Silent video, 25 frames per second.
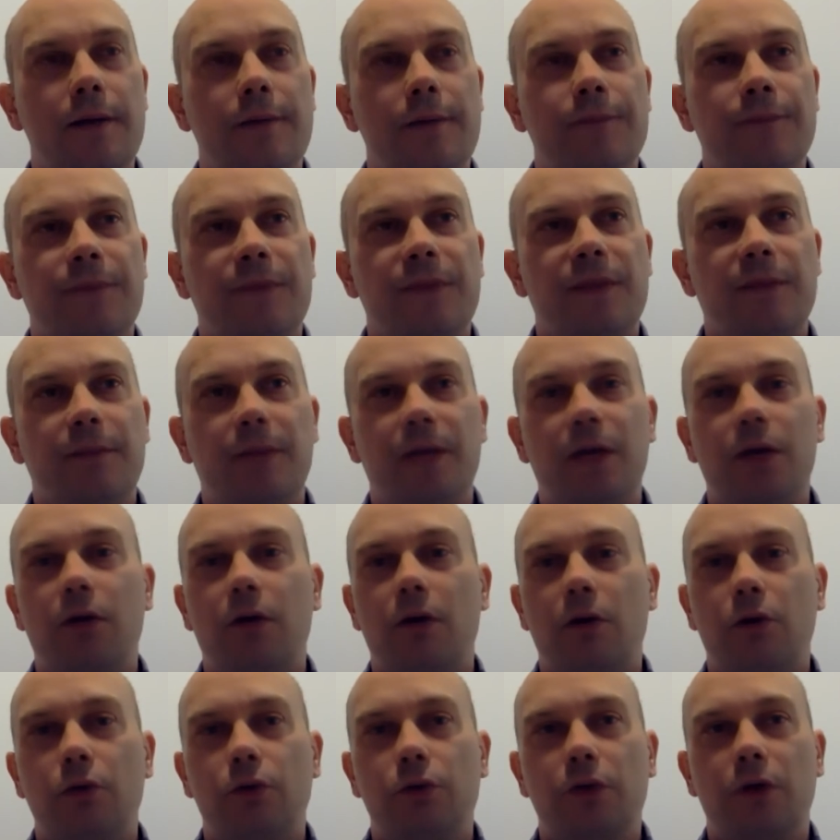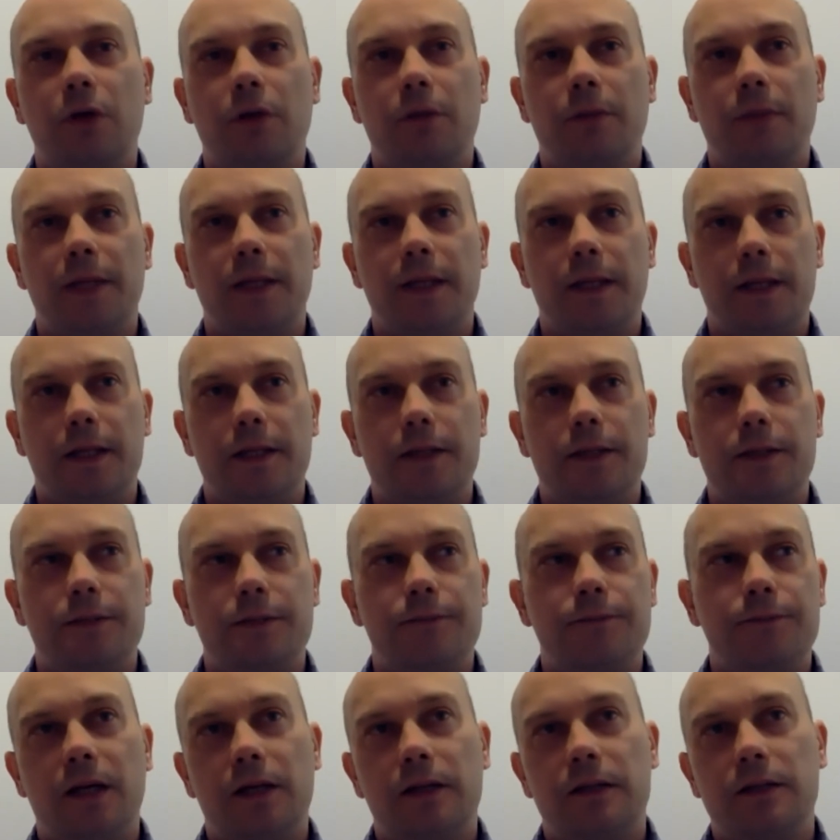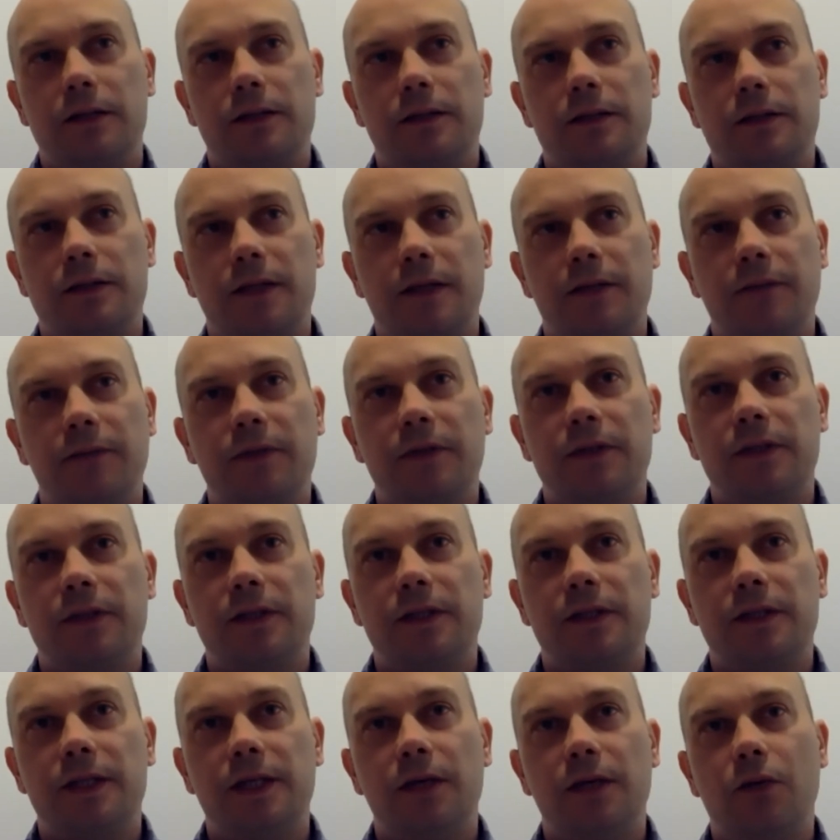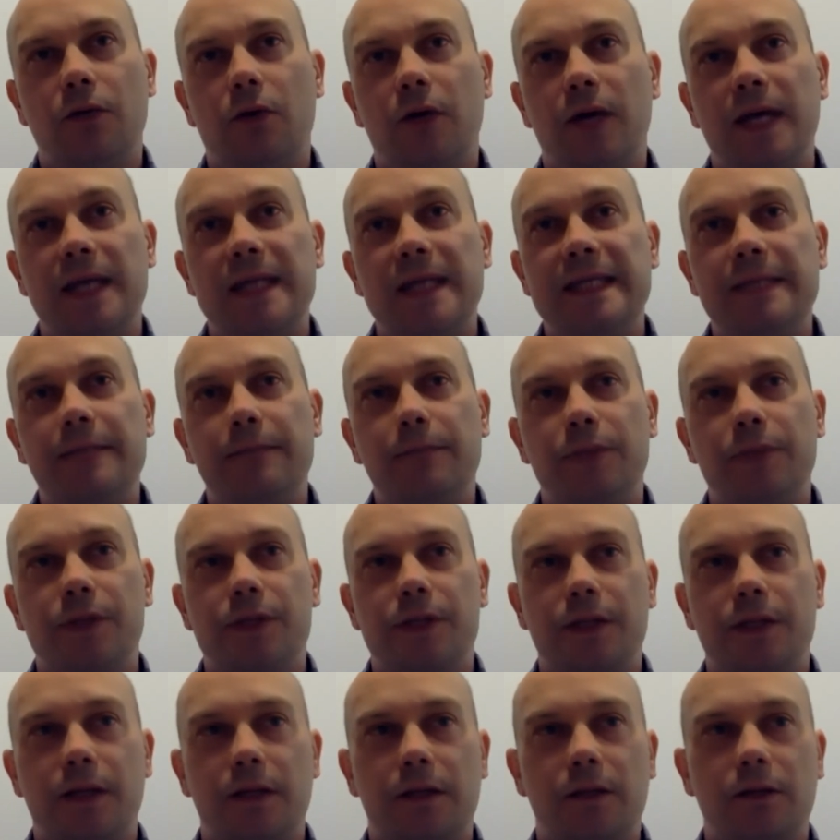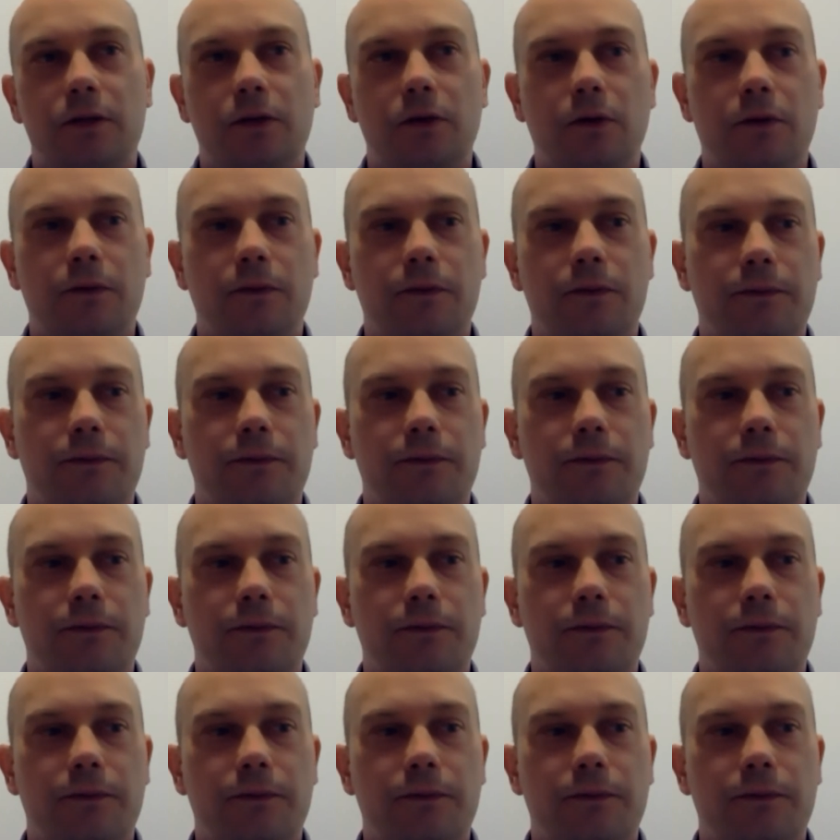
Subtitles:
the better outcome it is. At 70 or 80% of